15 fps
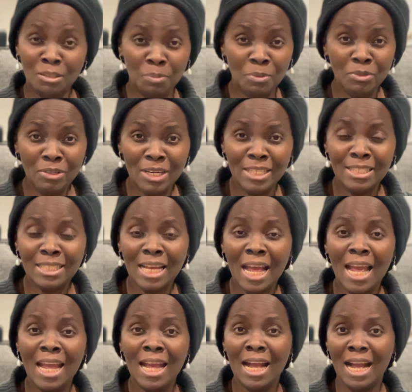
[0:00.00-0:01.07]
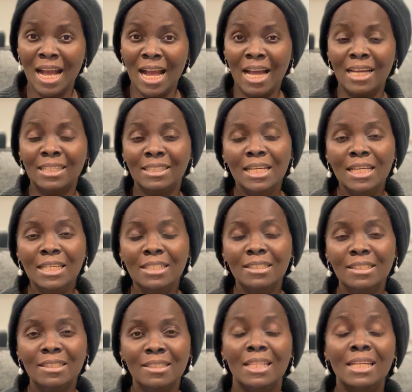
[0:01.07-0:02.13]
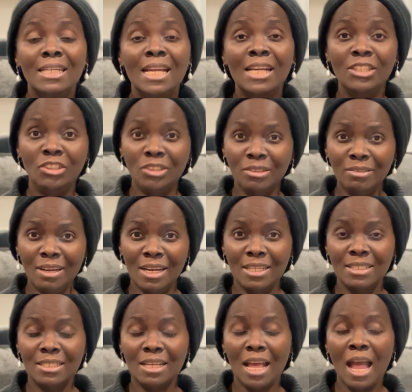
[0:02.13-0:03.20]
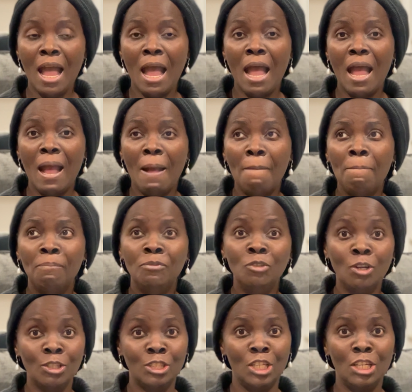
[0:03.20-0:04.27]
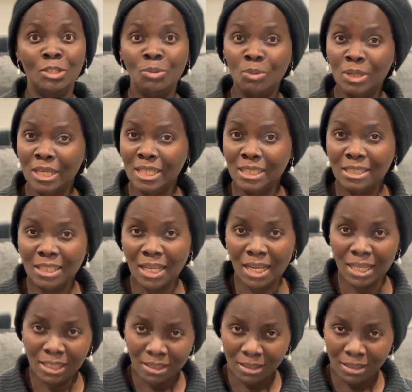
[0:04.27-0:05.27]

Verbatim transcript: experience I have is that Nigerians are not educated.